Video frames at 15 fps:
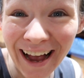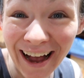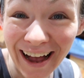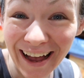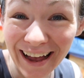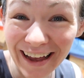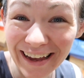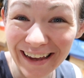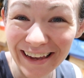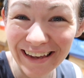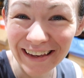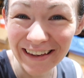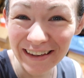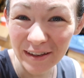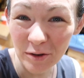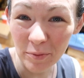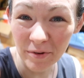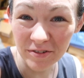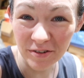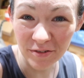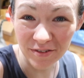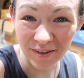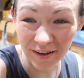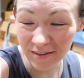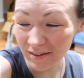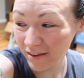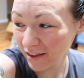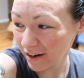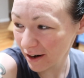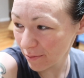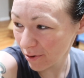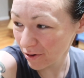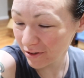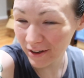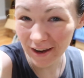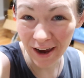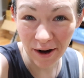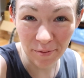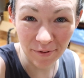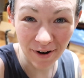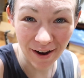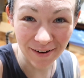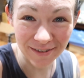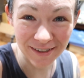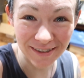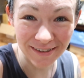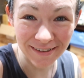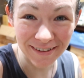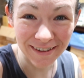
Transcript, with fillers: Hi! You must have sensed that I pulled the camera out.